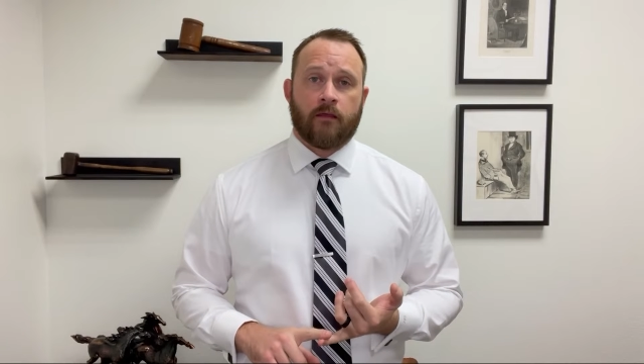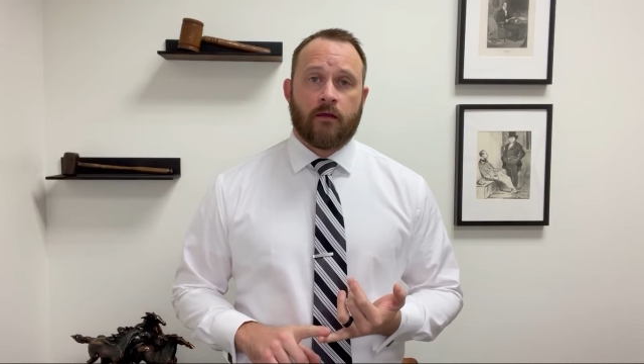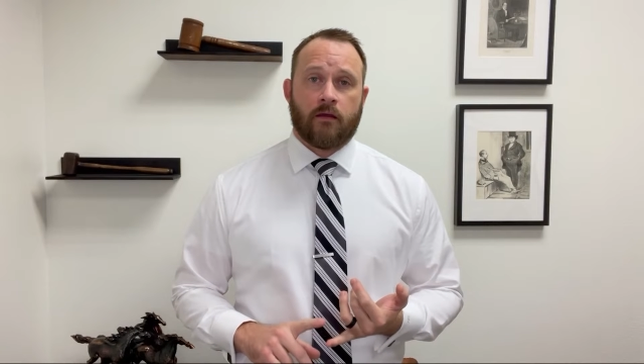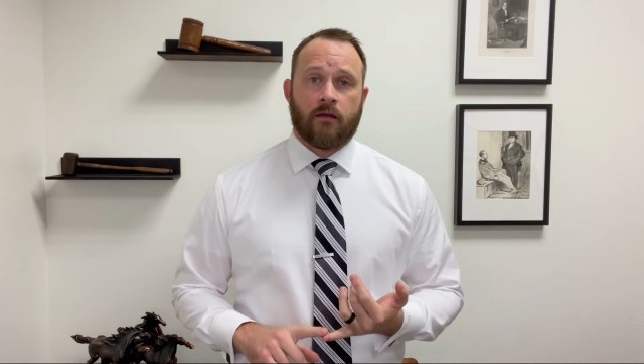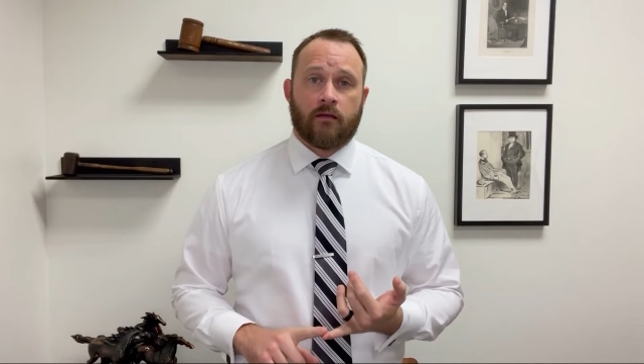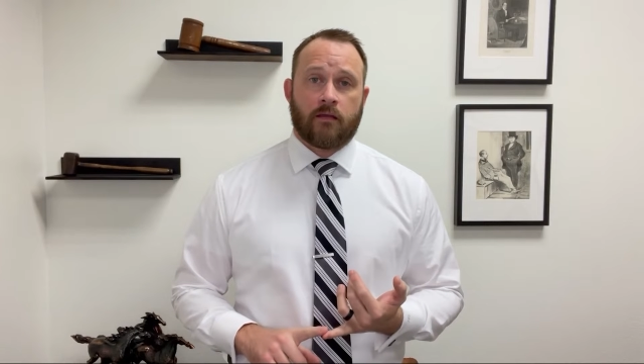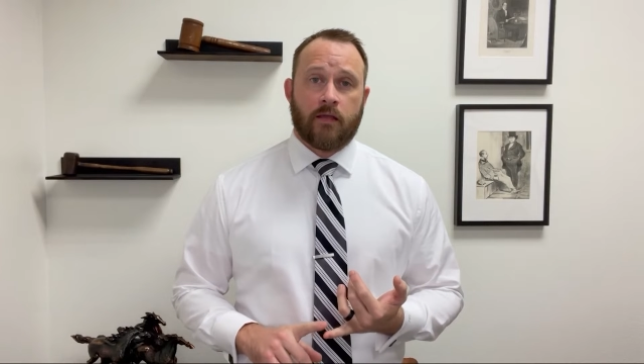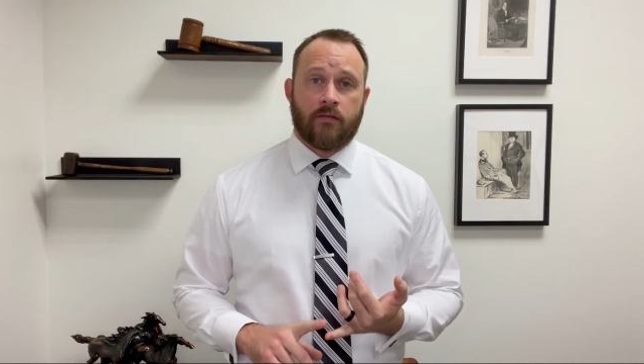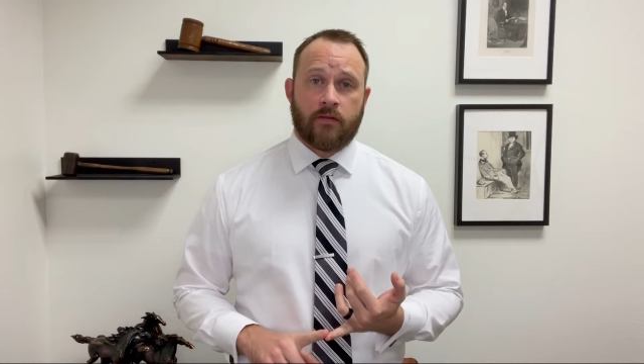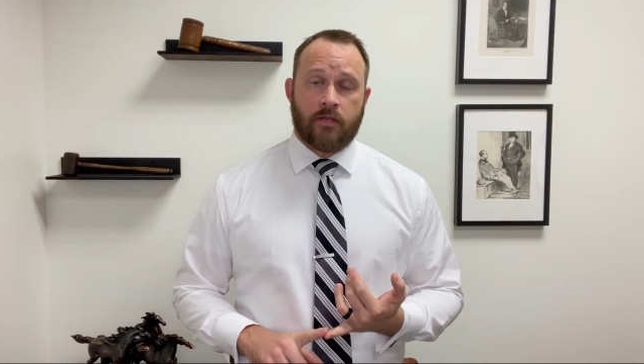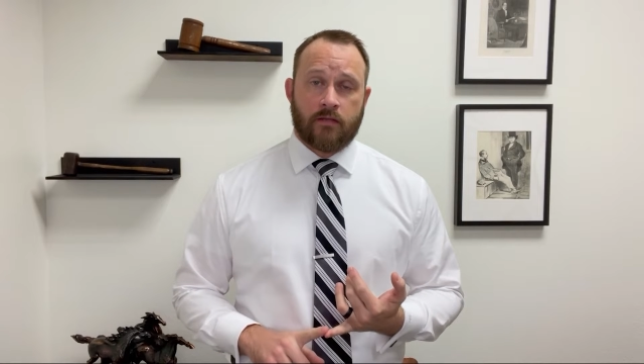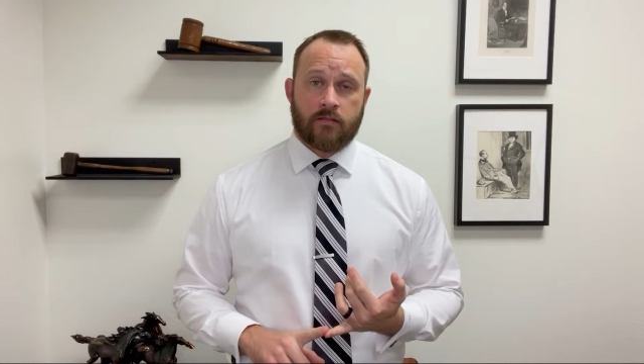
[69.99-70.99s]
Uh,
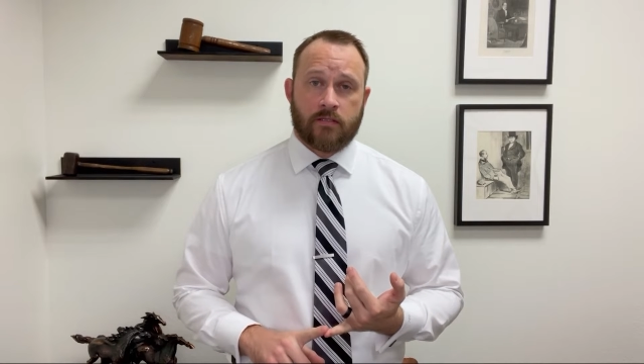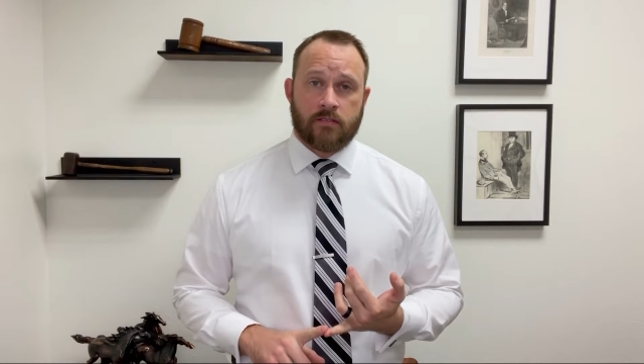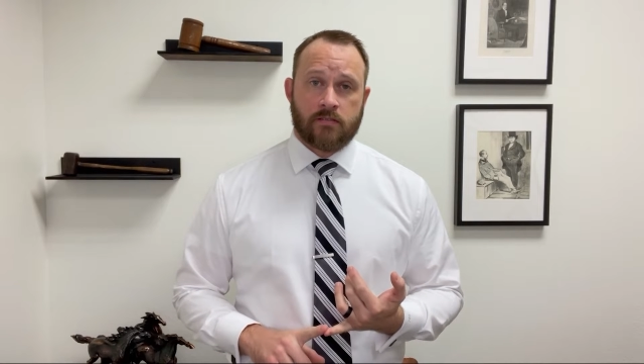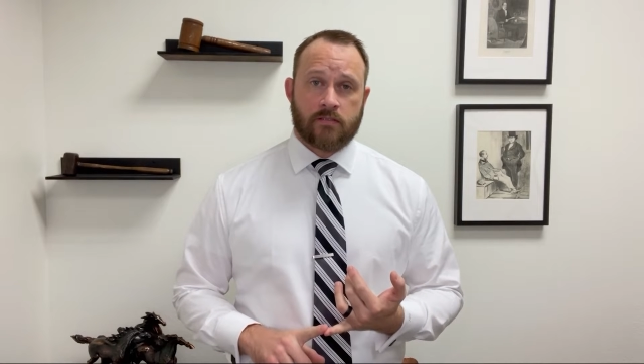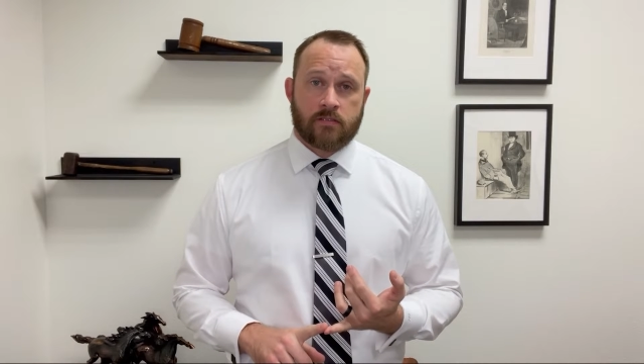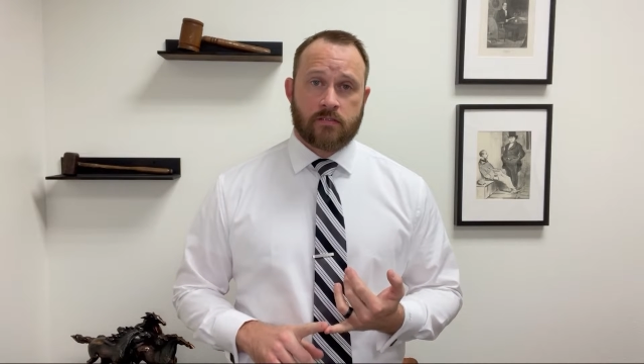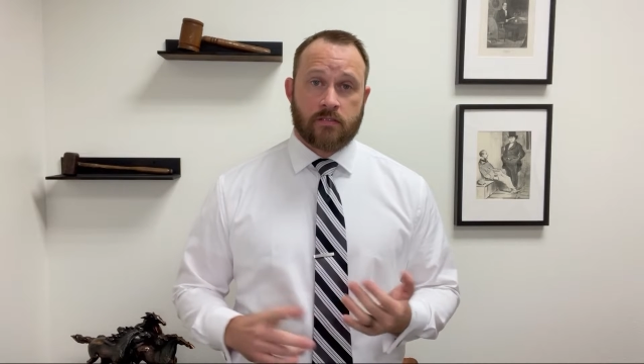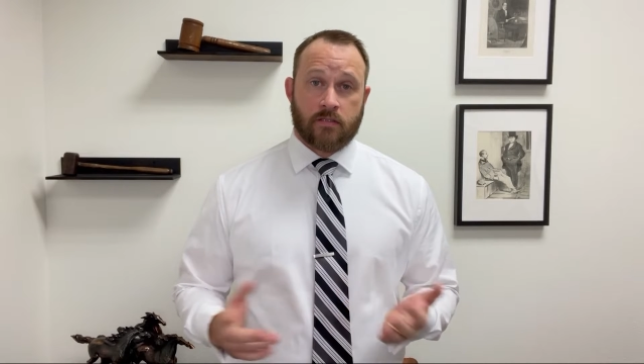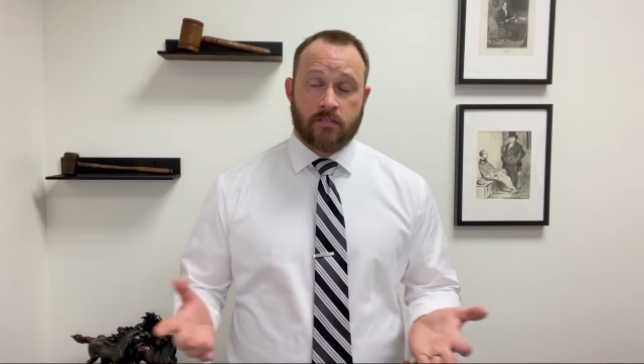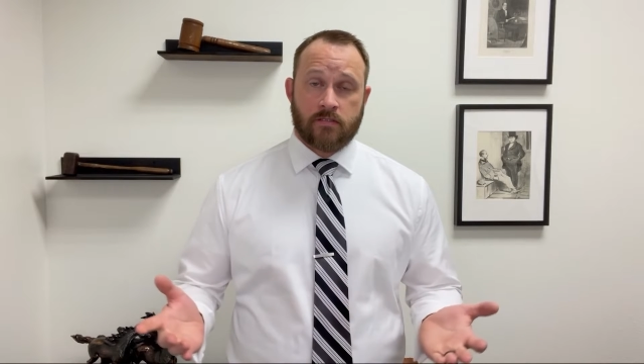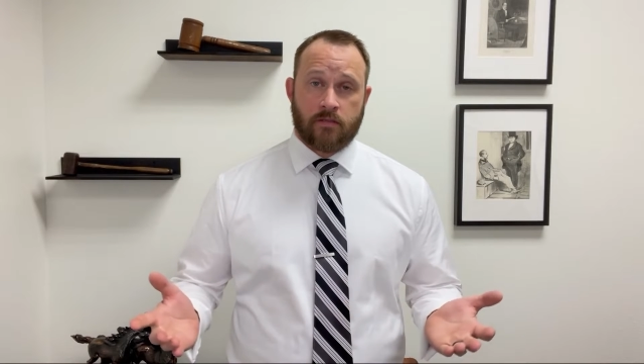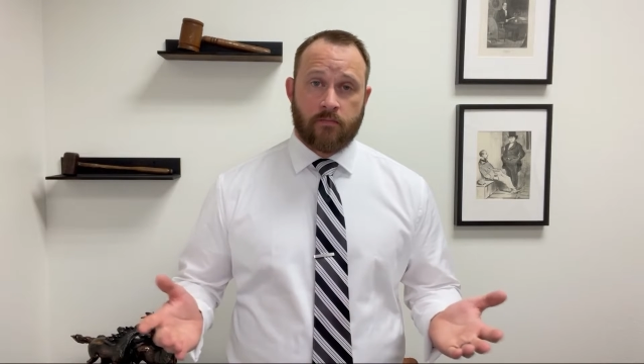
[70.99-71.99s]
can the dentist
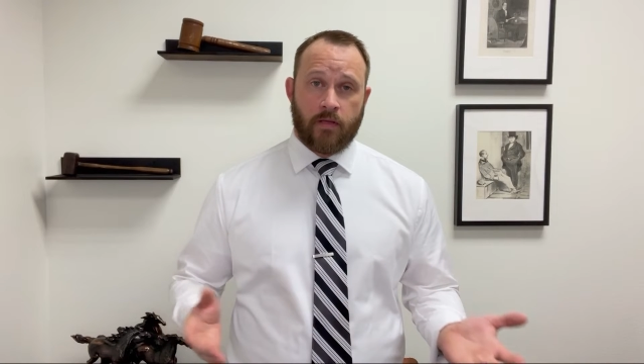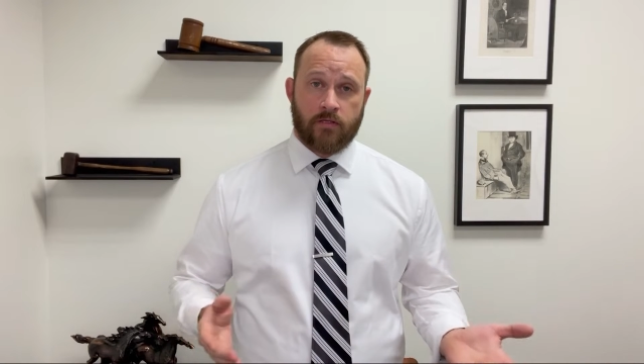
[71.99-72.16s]
solicit